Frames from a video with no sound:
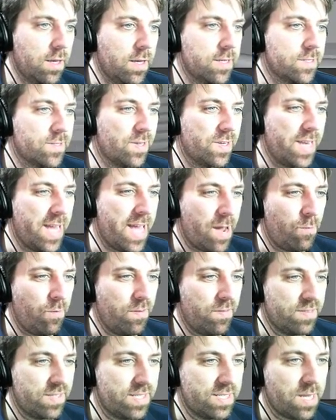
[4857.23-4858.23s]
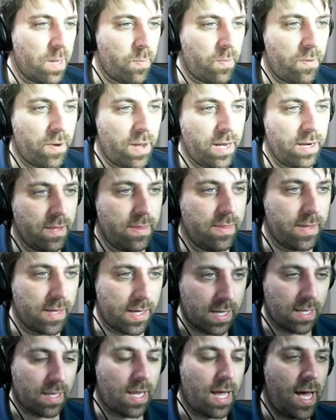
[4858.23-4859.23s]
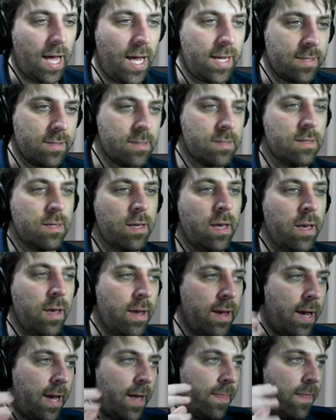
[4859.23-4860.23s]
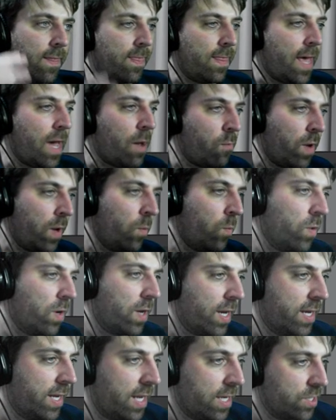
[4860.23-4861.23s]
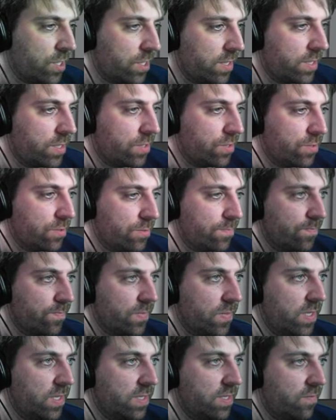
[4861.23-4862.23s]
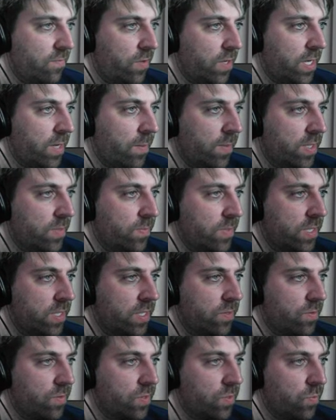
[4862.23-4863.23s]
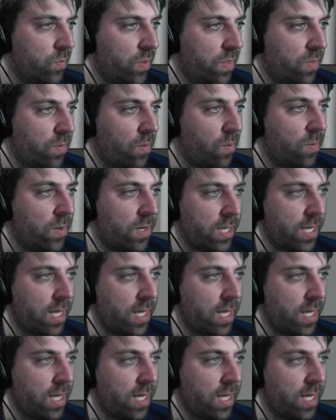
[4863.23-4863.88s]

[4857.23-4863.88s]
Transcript: So now we've separated the glass. And then that way what I can actually do is if we come into materials, we throw on a